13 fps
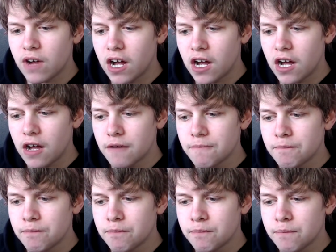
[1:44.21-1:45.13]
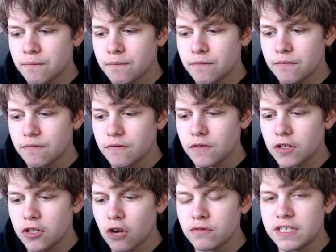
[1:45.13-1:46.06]

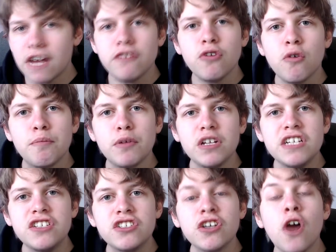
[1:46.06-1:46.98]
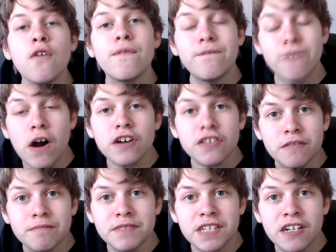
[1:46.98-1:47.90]
go tell your bullies to go f***
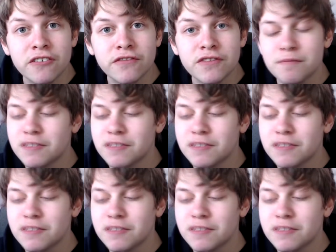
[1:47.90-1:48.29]
themselves,